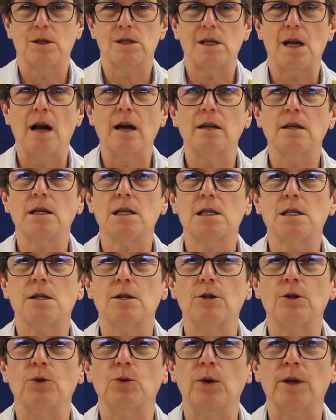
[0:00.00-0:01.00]
do scientists
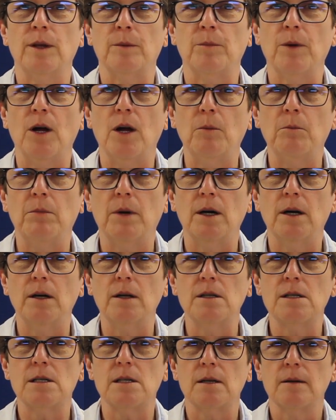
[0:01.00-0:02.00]
do when the bulb
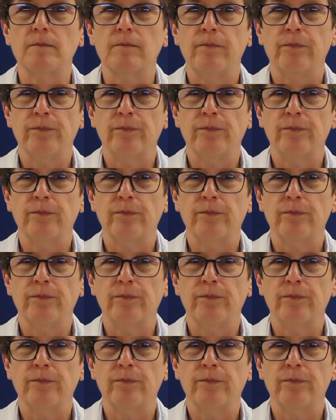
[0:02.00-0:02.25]
burns?